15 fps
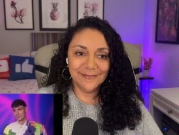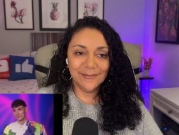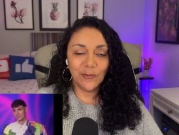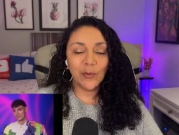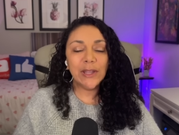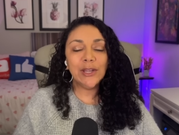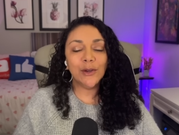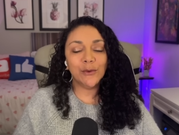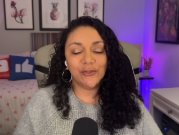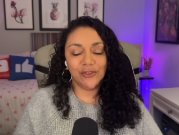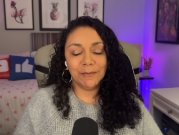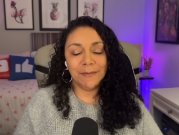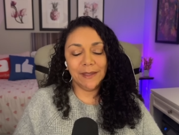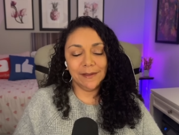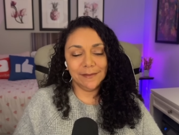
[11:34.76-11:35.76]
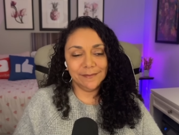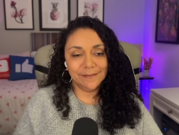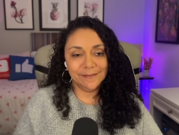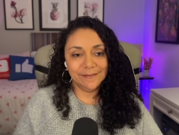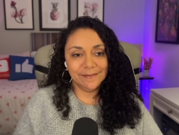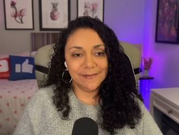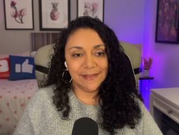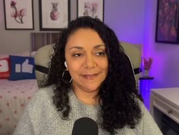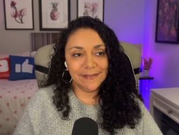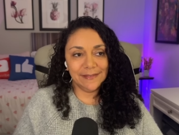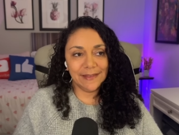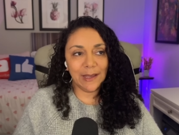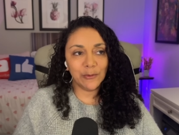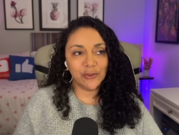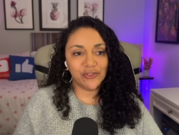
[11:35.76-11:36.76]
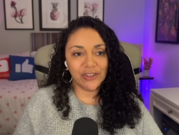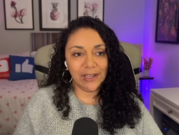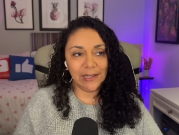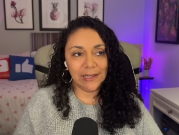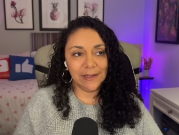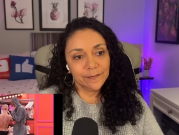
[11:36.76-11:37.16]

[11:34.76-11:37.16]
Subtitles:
We knew what you meant. That was shady.